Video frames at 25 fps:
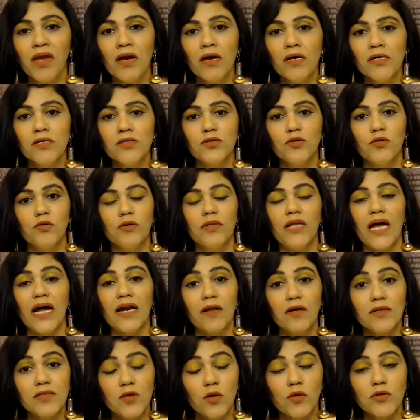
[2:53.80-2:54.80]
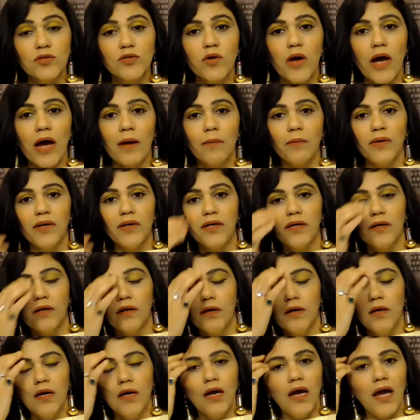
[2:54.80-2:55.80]
So that has also happened.
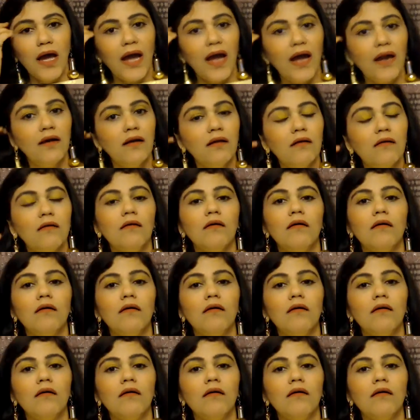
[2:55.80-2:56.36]
And